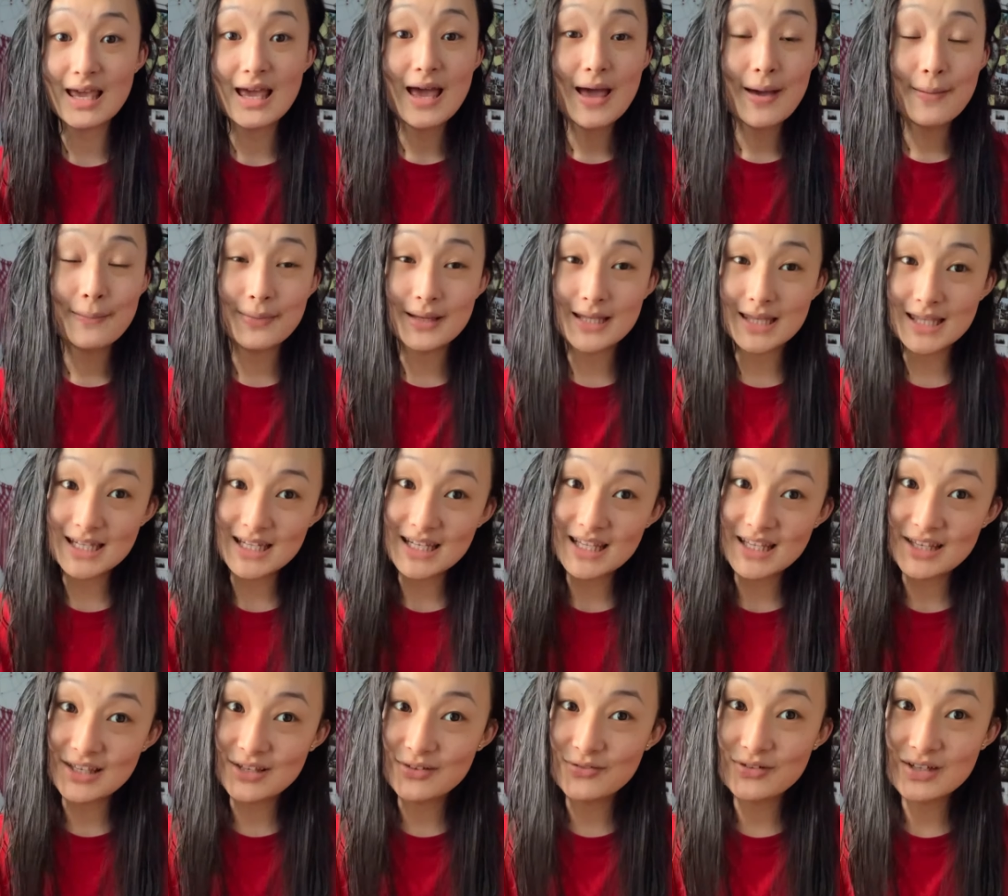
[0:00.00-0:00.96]
but then he
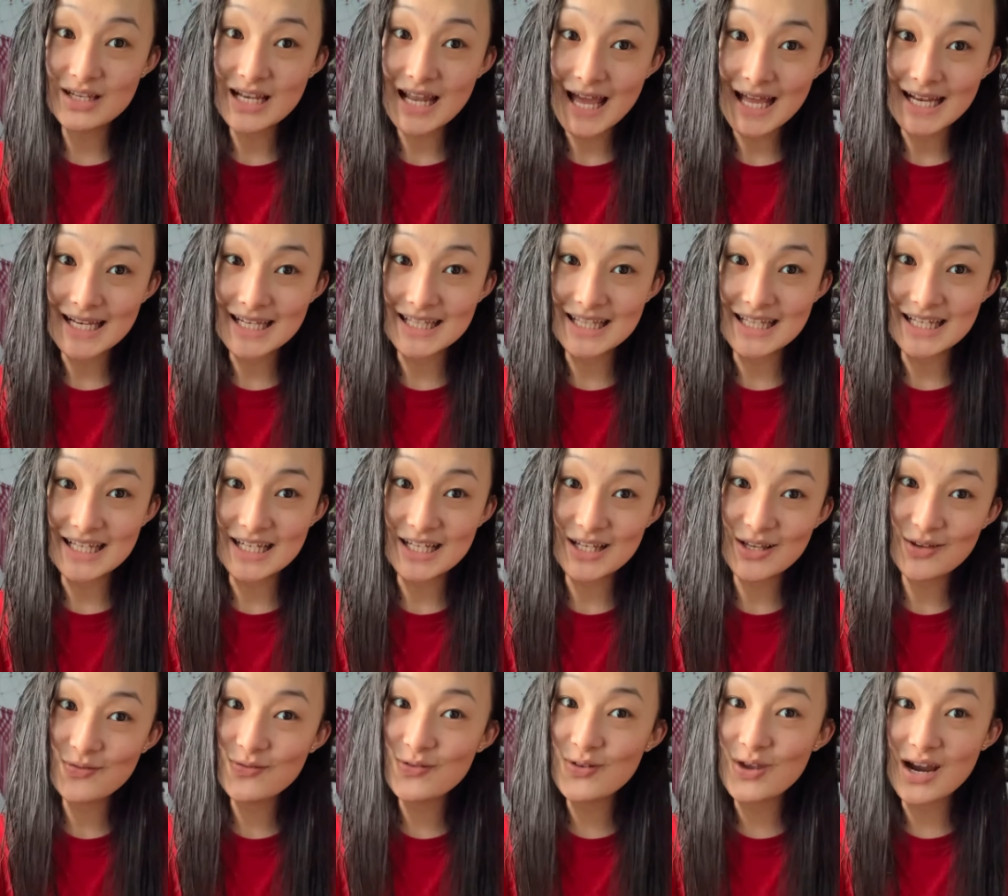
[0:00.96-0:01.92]
even added that
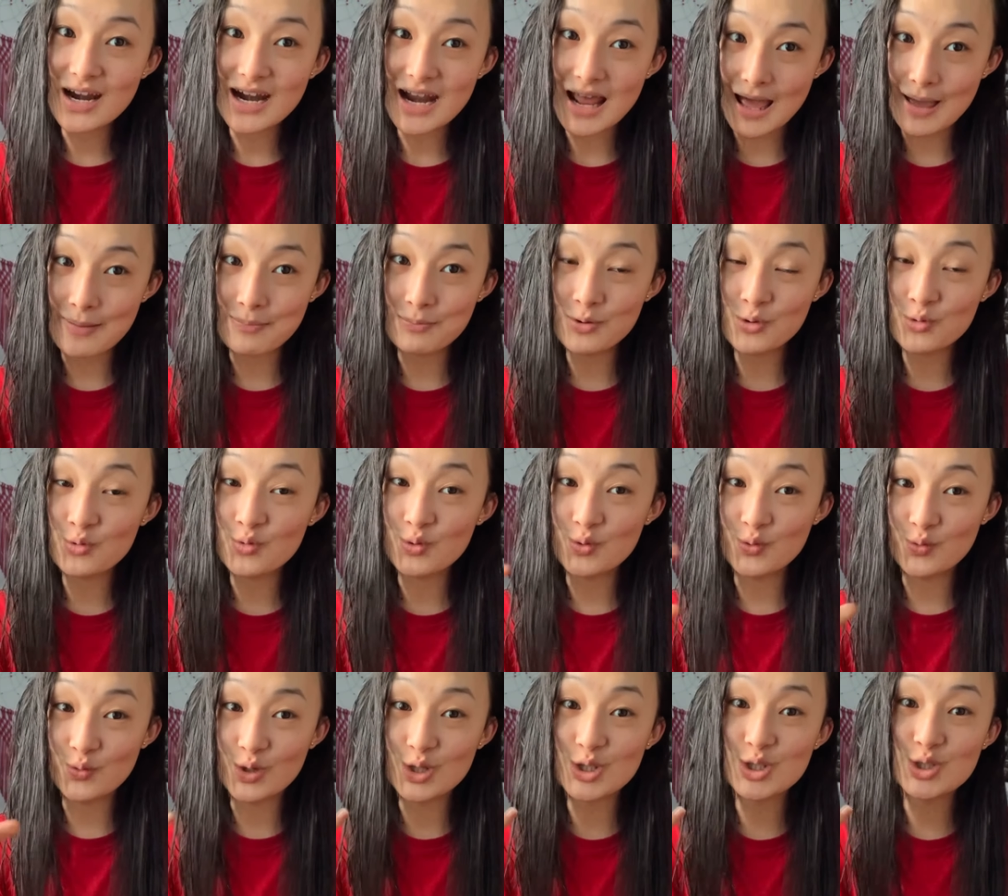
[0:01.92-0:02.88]
if you are happy with
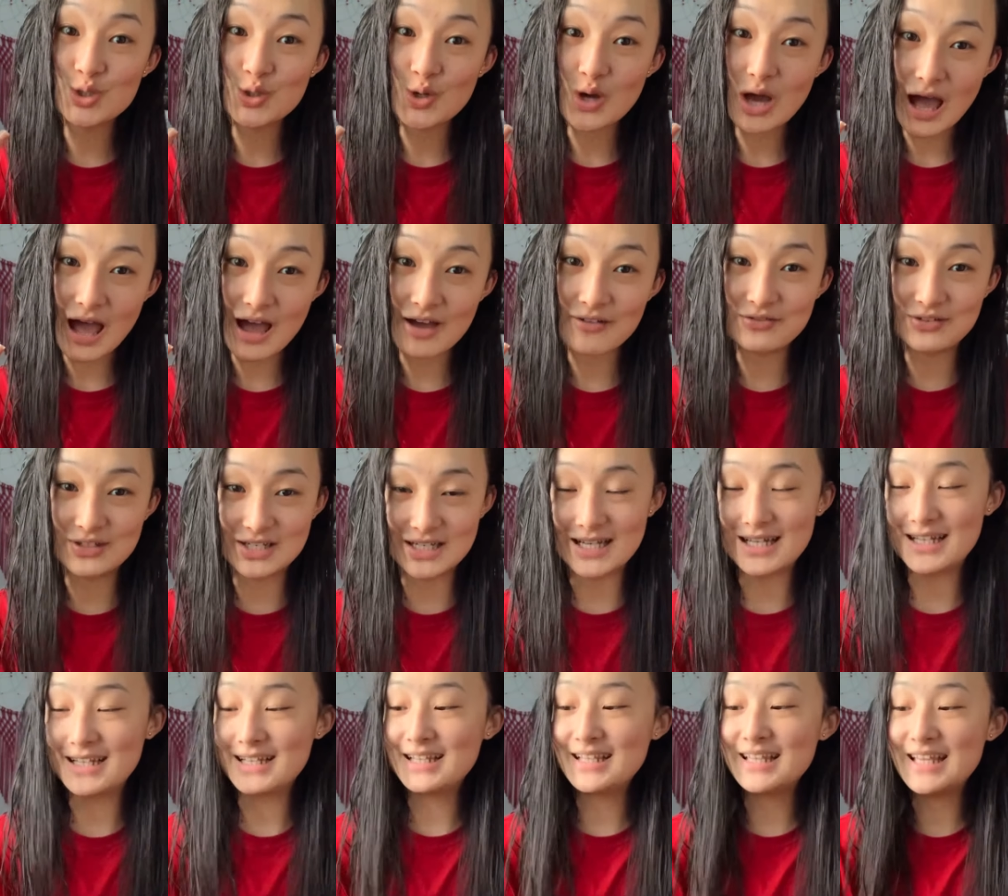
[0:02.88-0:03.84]
what you have
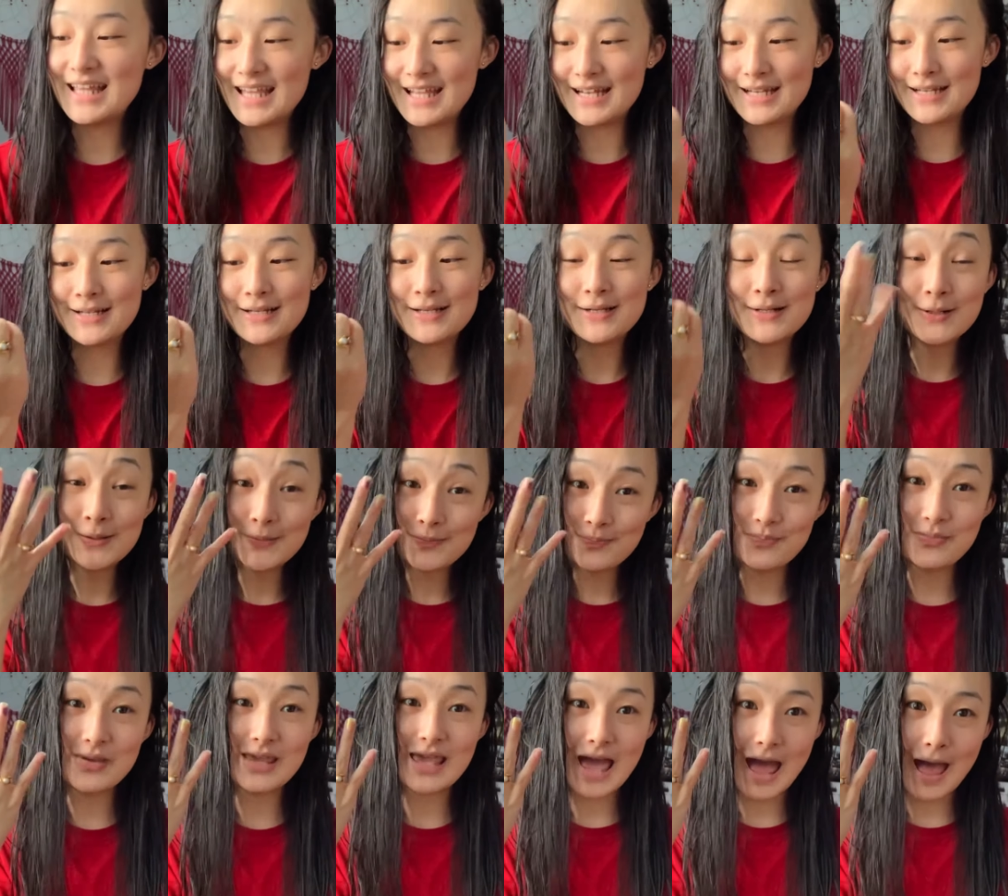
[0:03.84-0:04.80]
done then
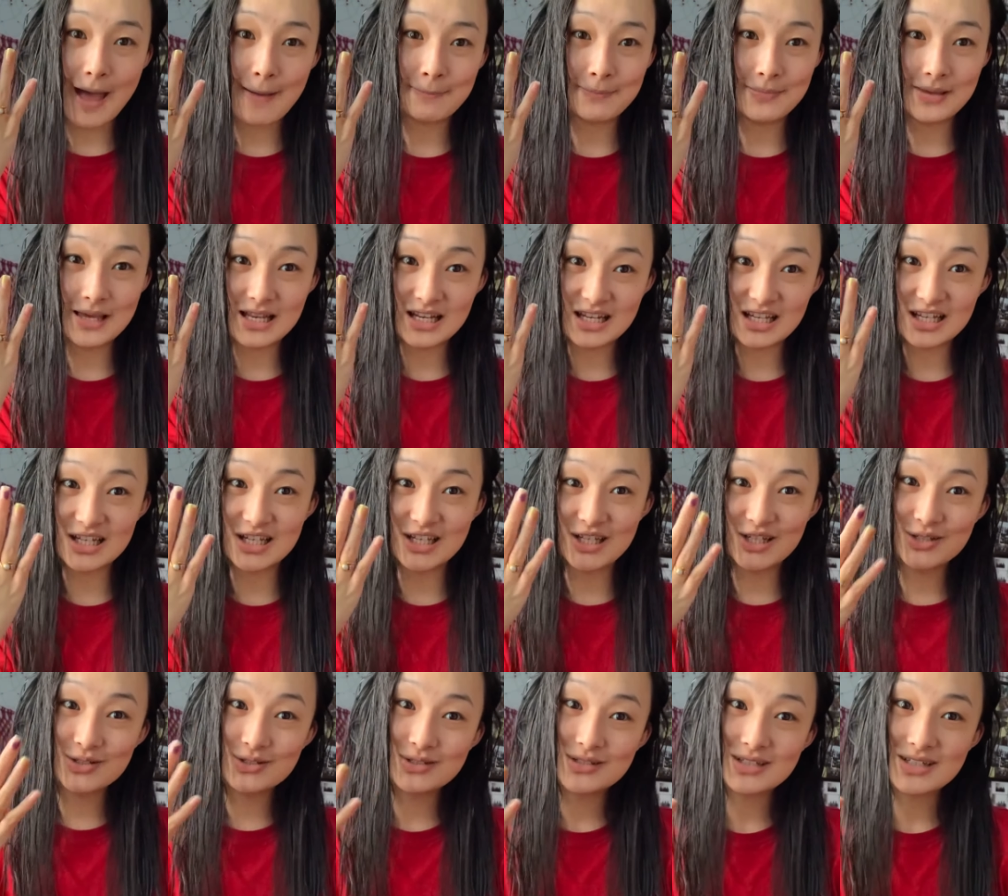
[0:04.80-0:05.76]
be happy and
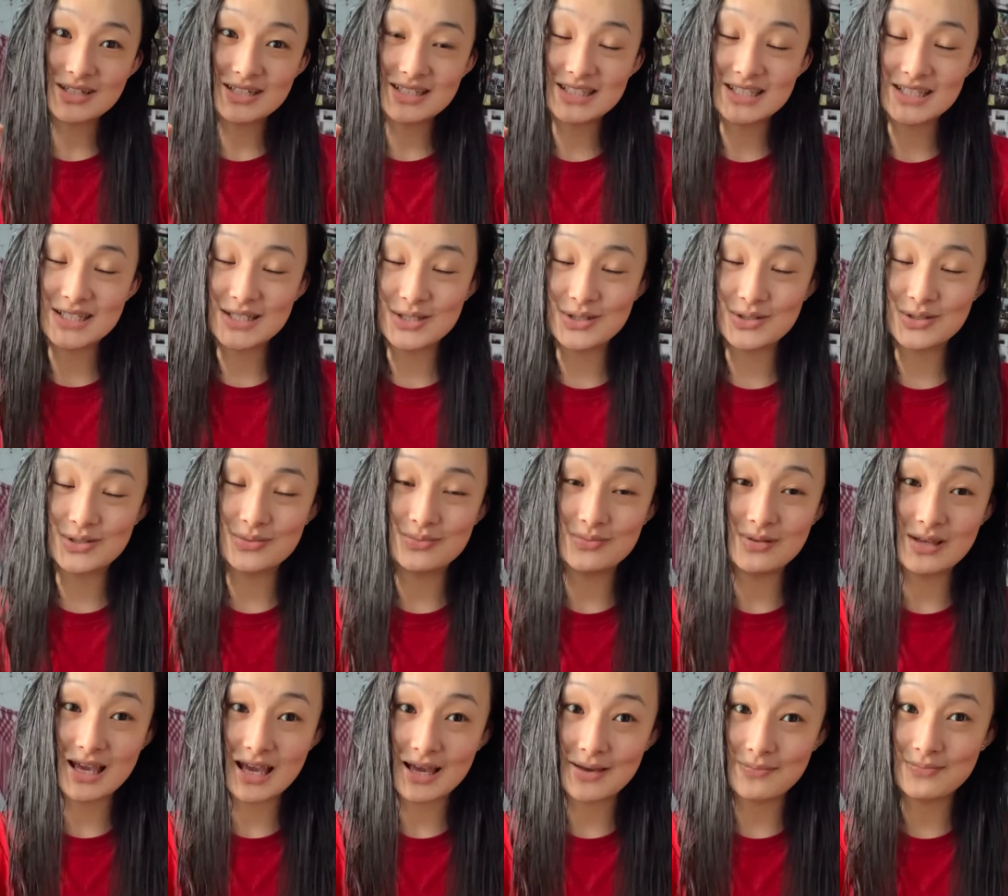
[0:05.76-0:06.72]
continue continue to be
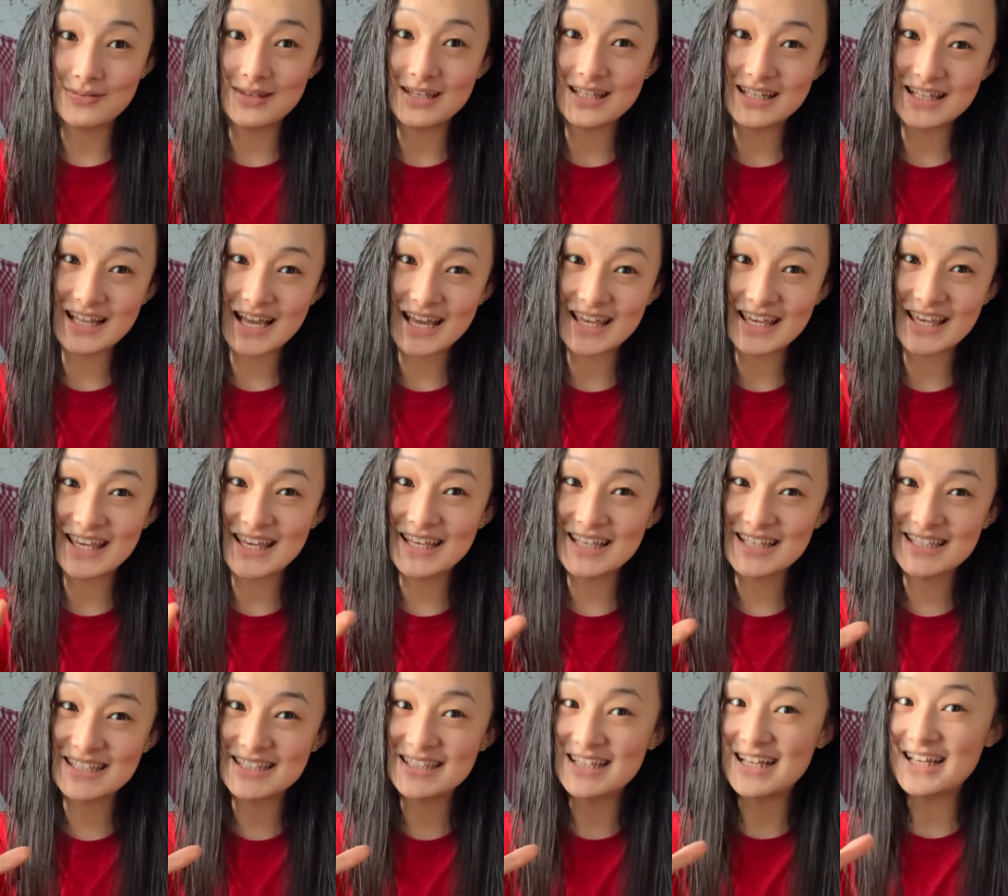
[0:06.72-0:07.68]
happy and i guess
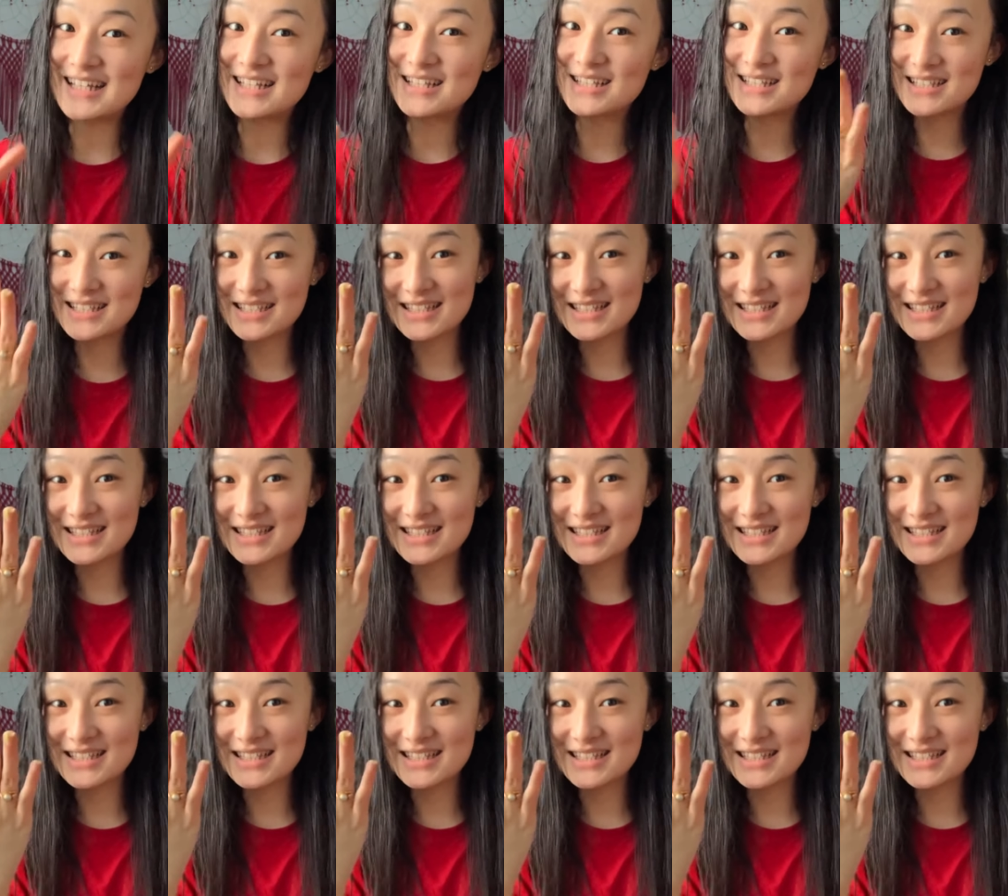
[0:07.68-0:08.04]
that's